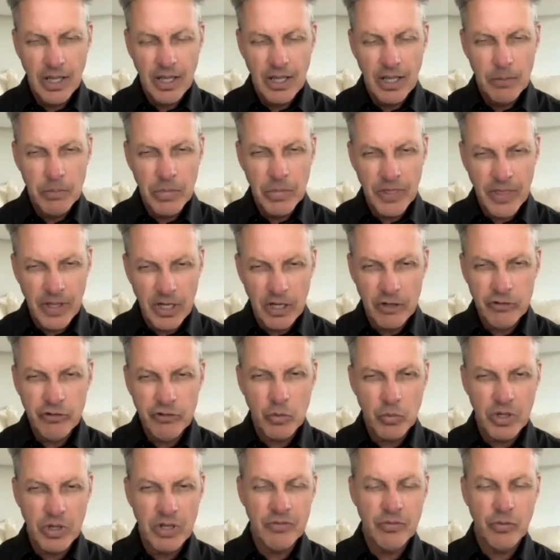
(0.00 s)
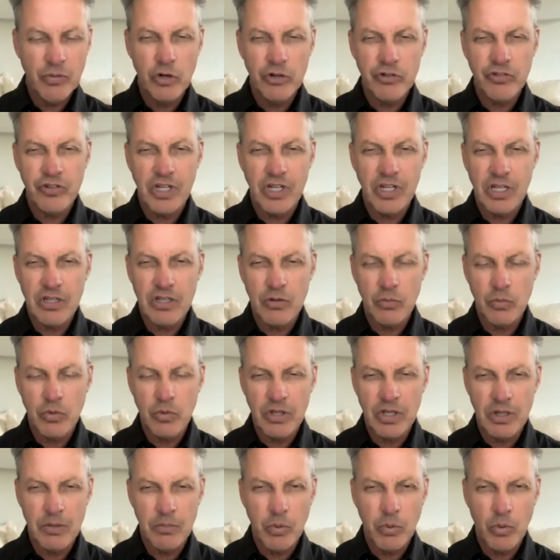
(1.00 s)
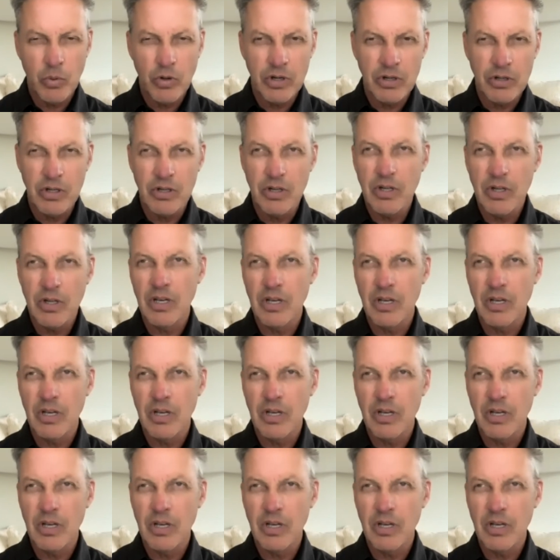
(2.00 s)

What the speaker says: But they also reinforced another really important